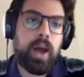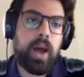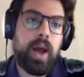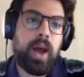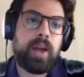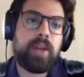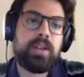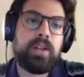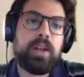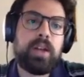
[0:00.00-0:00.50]

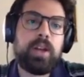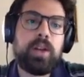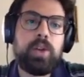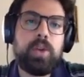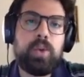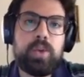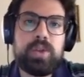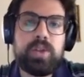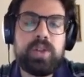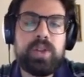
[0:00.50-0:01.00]
and
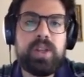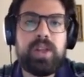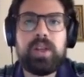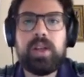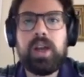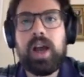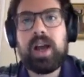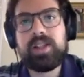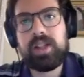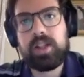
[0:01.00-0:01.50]
includes
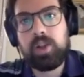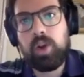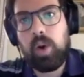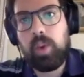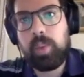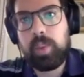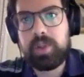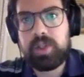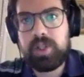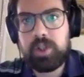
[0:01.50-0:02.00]
the asset
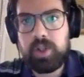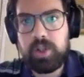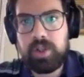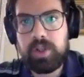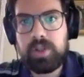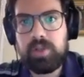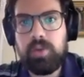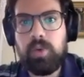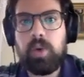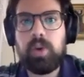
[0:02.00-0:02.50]

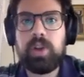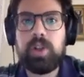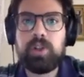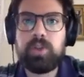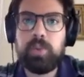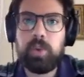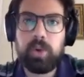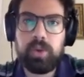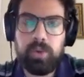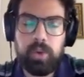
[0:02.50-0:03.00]
compositions for
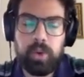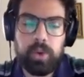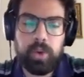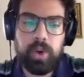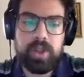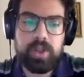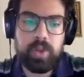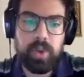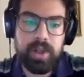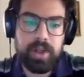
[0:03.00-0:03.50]
each portfolio
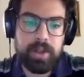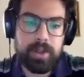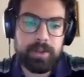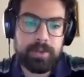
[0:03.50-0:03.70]
as well.